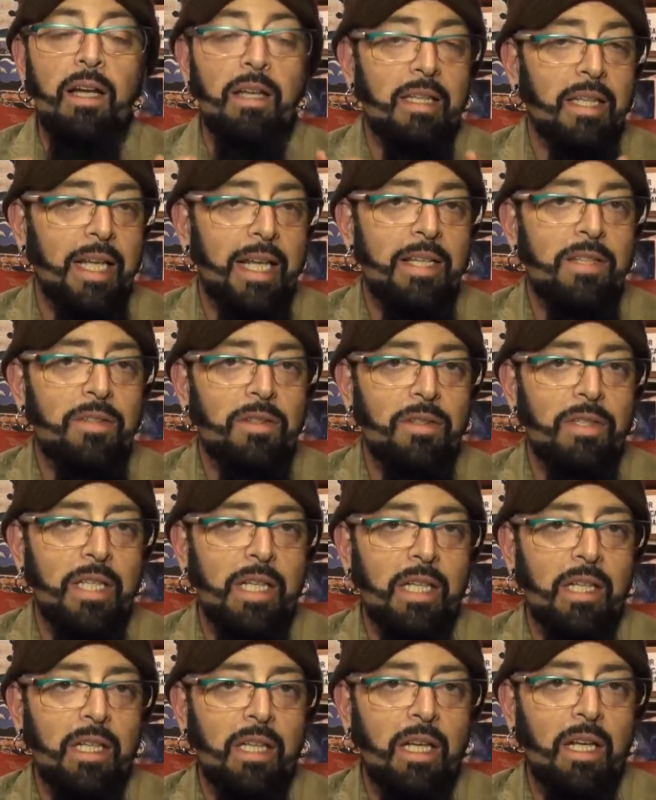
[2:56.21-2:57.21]
laser
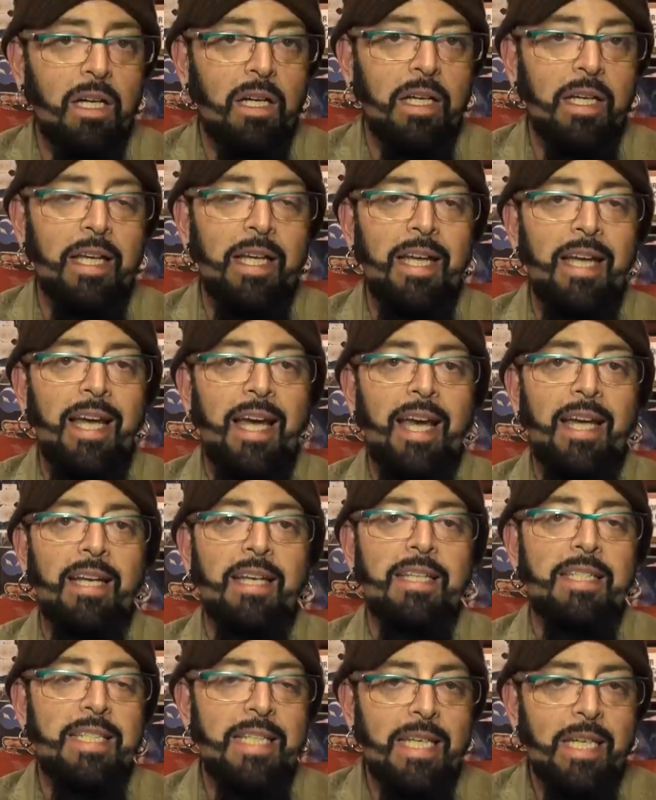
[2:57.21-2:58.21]
declawing and
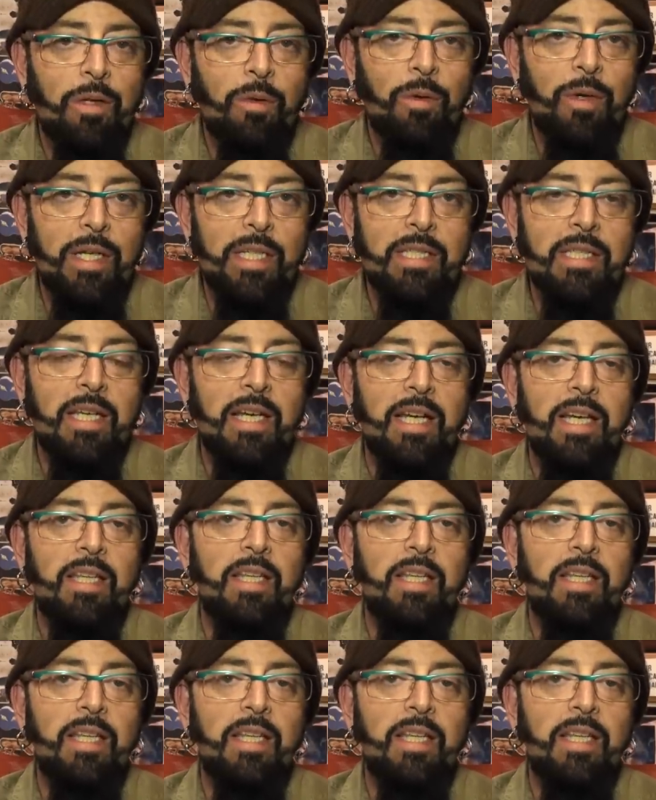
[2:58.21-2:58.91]
a decrease